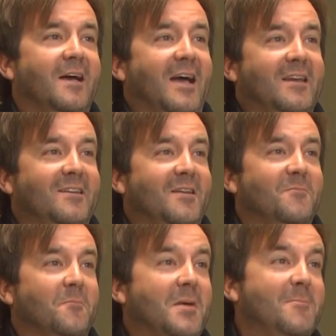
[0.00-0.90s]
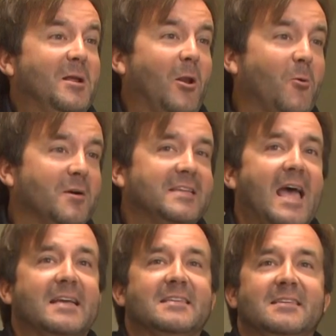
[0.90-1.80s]
and maybe lower
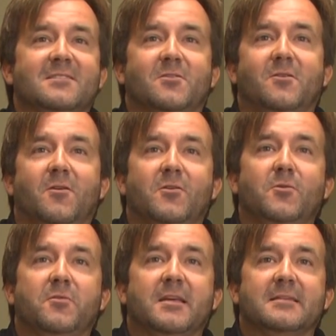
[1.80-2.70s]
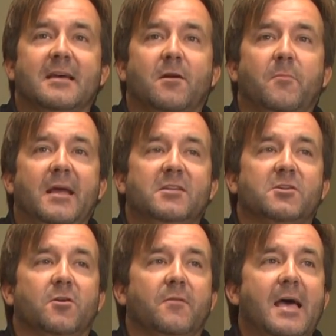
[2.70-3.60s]
taxes or do things that are
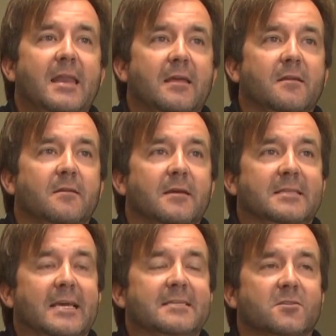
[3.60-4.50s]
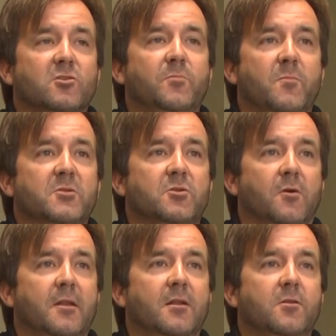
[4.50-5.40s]
major on that end, it takes a
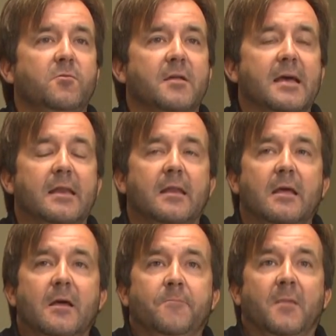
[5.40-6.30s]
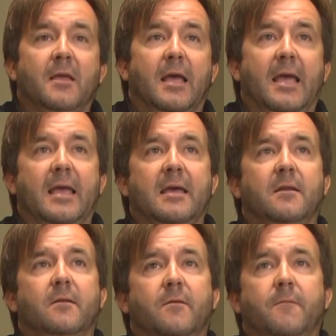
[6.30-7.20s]
supermajority to do that.
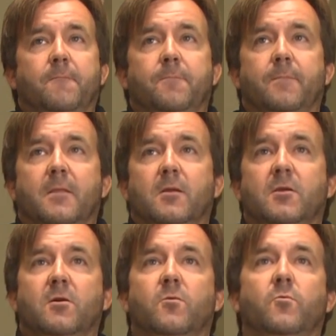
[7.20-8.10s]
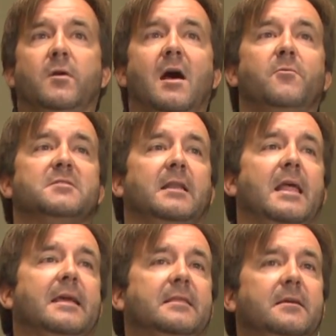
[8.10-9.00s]
And you know, when I was
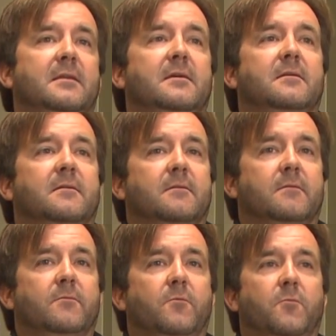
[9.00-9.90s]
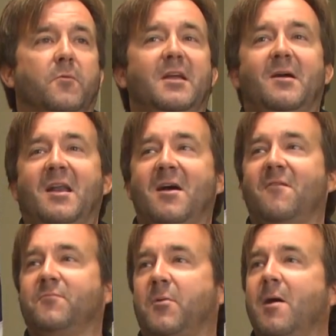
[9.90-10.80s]
elected, and
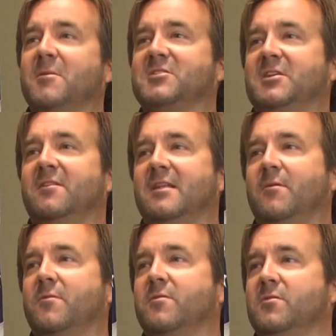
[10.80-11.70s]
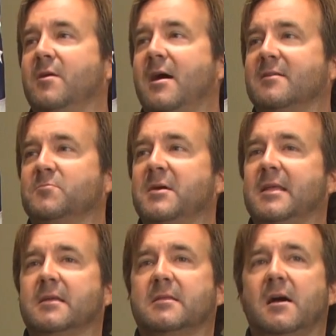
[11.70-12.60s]
I've probably shared that with you guys
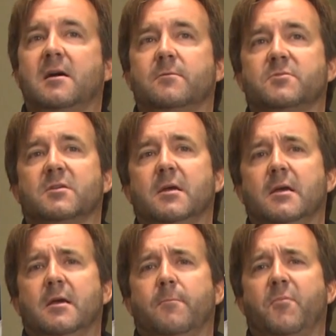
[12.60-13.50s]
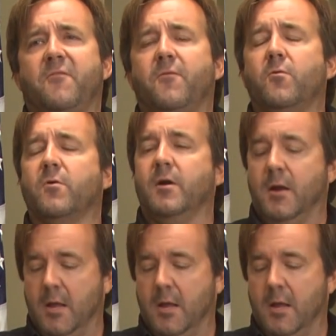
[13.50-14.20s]
many a times before,